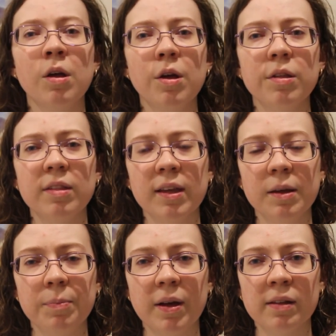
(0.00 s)
Her
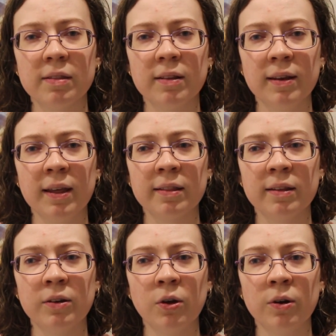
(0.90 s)
singing parts last
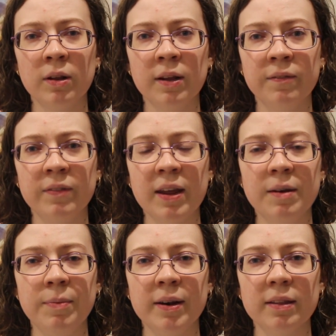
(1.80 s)
a total of
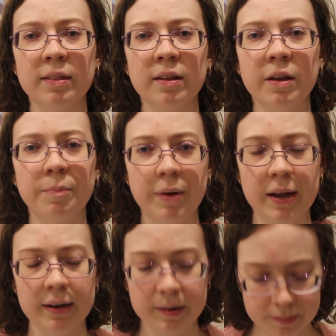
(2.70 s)
10 minutes
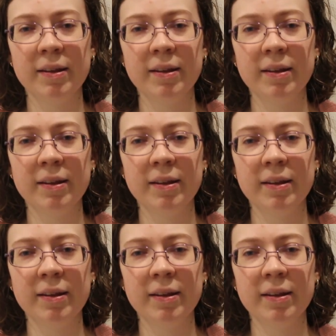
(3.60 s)
combined.